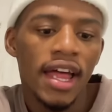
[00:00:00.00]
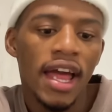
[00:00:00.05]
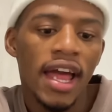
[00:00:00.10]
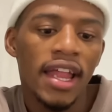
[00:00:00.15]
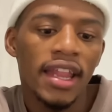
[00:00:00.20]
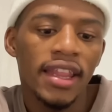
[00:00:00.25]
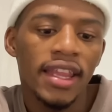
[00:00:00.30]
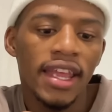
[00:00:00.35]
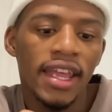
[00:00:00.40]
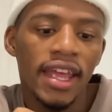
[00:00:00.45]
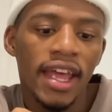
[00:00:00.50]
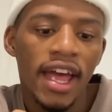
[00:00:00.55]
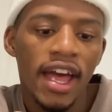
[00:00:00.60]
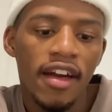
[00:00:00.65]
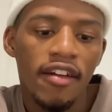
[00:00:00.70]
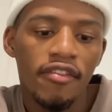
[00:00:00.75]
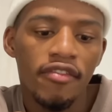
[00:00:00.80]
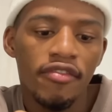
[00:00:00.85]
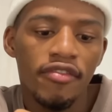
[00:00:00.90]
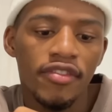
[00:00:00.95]
and they
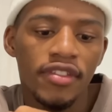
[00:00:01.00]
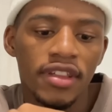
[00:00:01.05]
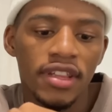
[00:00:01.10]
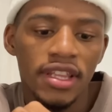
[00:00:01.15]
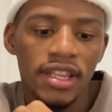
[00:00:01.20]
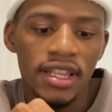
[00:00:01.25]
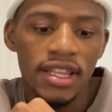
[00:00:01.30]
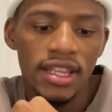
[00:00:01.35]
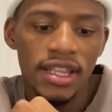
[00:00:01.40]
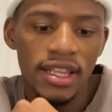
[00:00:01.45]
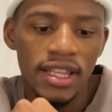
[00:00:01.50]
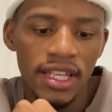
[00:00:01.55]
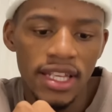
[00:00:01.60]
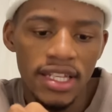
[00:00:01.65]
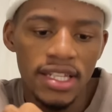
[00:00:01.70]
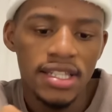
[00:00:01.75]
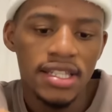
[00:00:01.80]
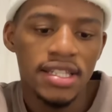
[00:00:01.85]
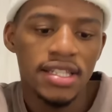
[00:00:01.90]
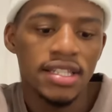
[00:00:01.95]
have
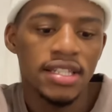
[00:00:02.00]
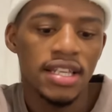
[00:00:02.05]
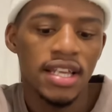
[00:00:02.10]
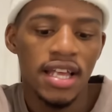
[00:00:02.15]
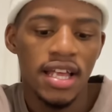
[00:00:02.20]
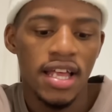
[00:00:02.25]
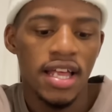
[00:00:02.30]
this,